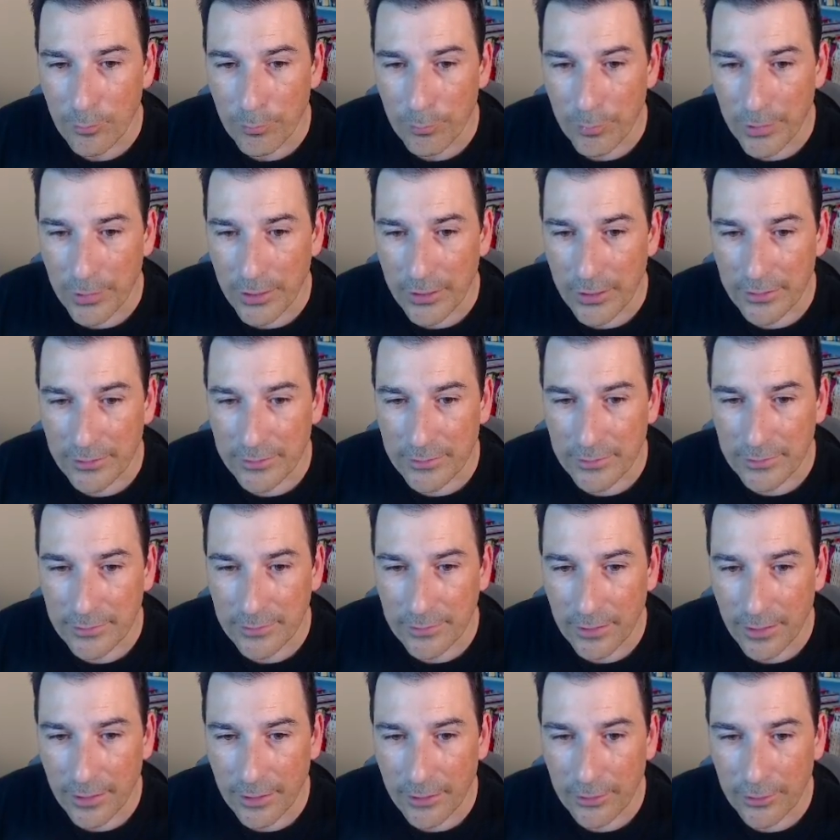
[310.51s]
but
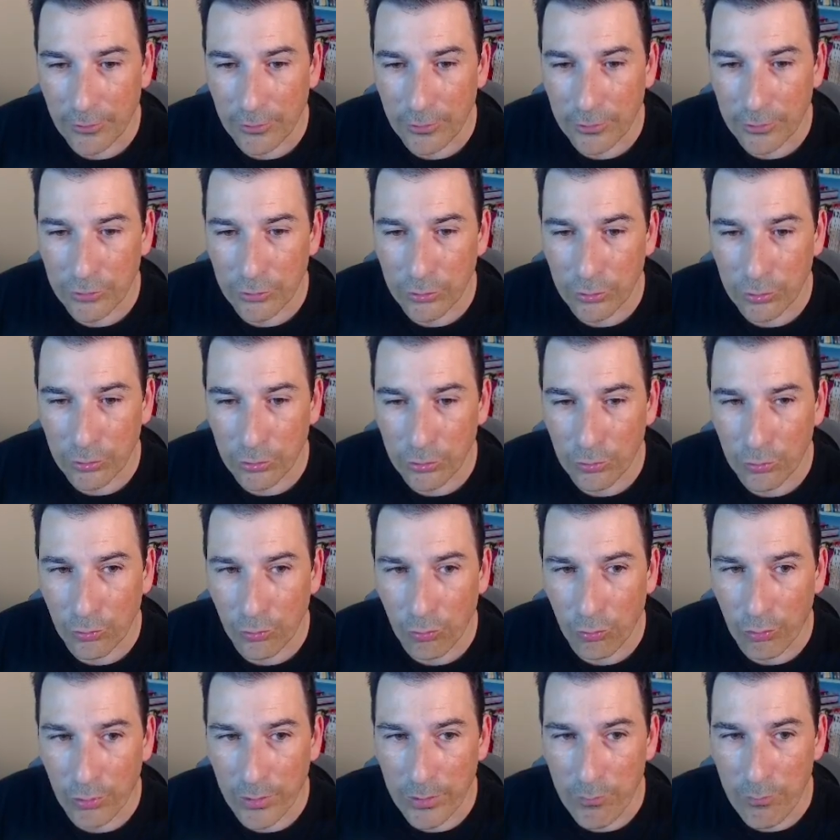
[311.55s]
I'm going to
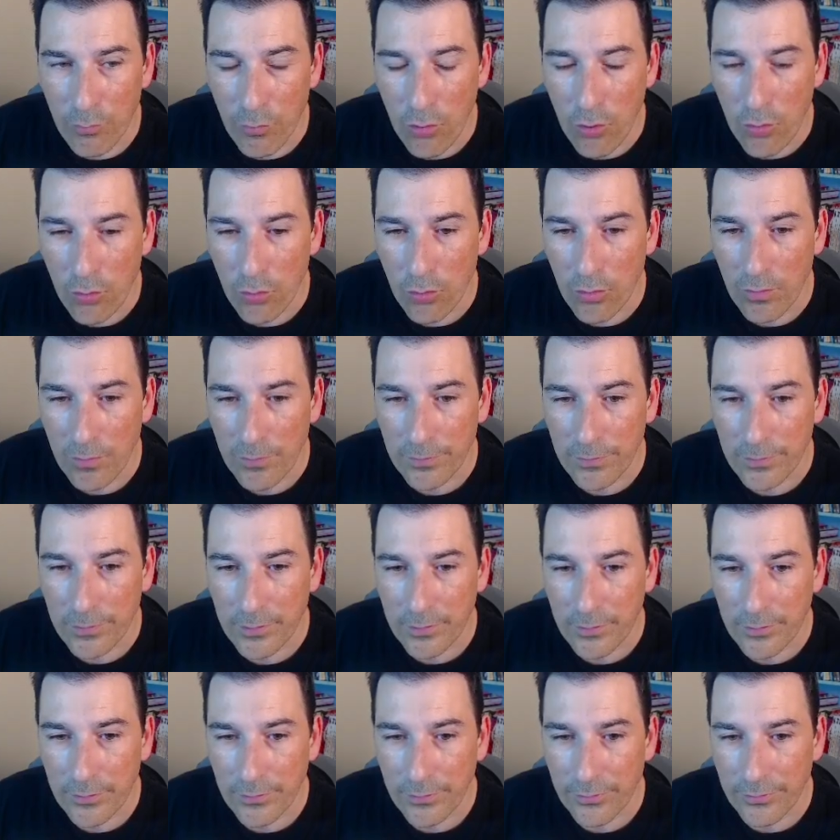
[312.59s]
remove
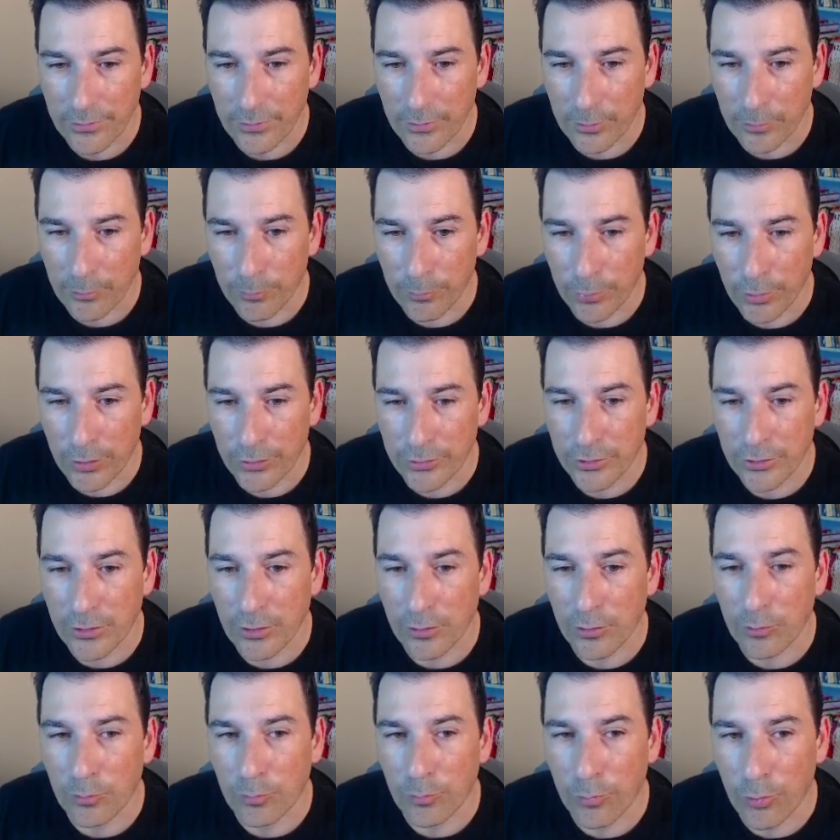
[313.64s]
the
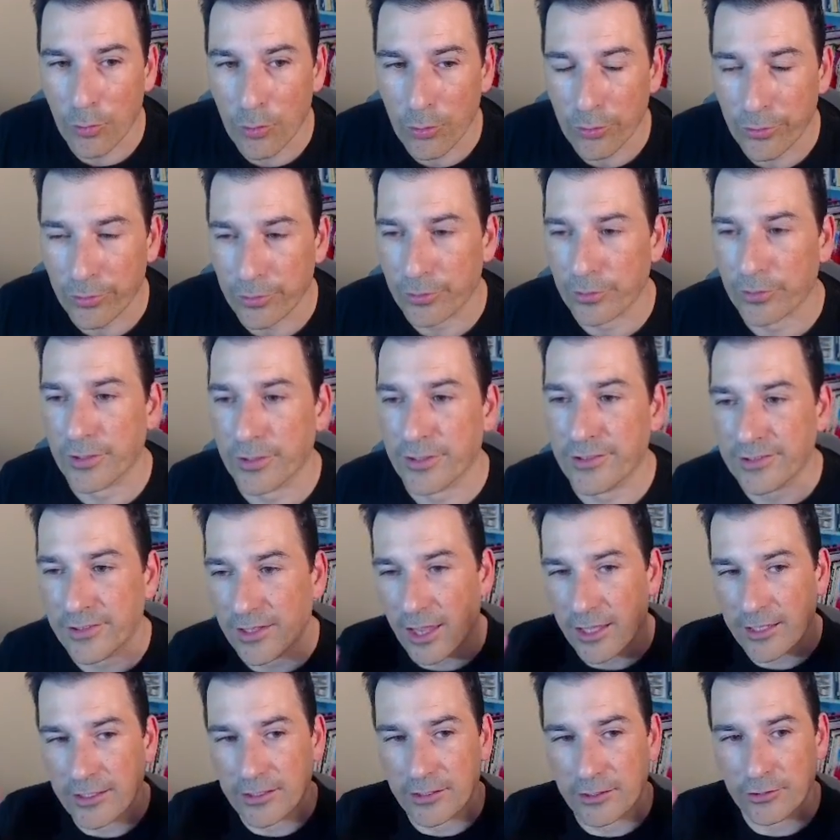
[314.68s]
vertical border. It's
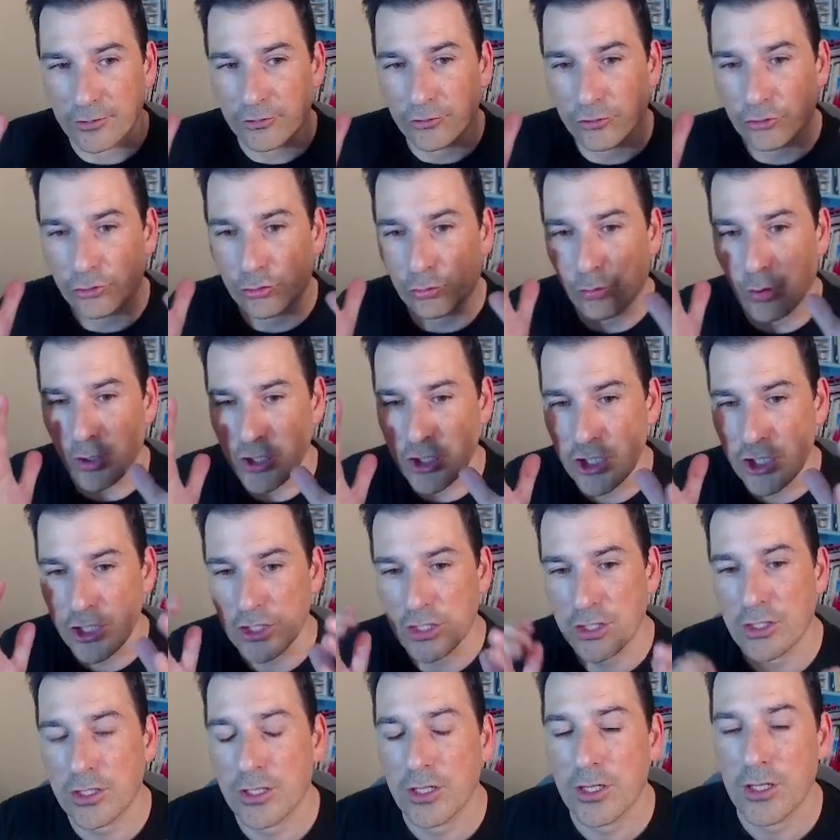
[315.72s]
like
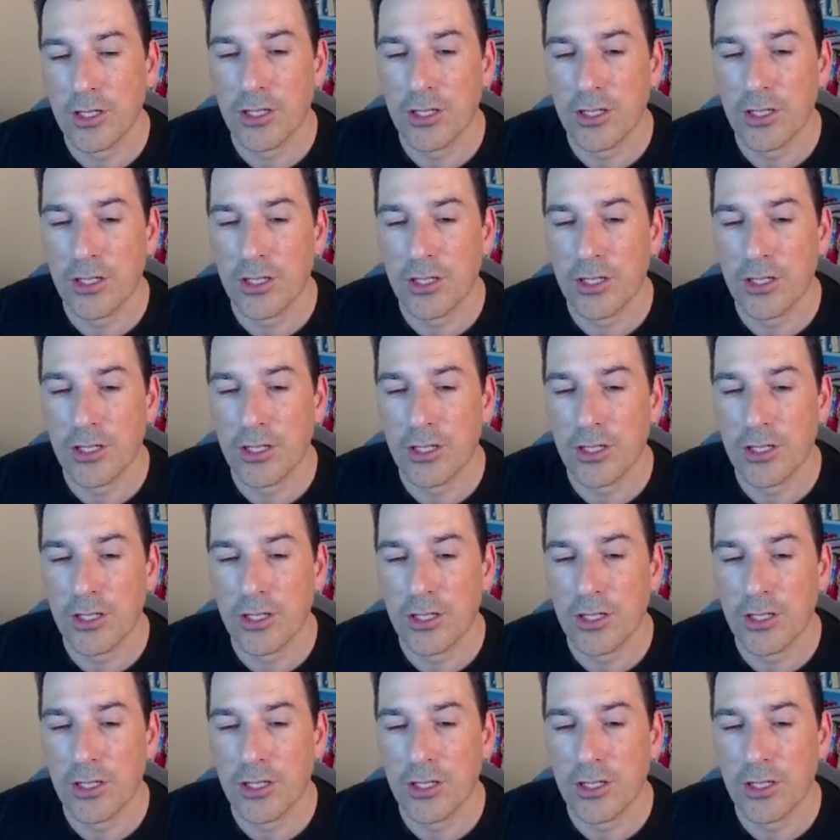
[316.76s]
stretching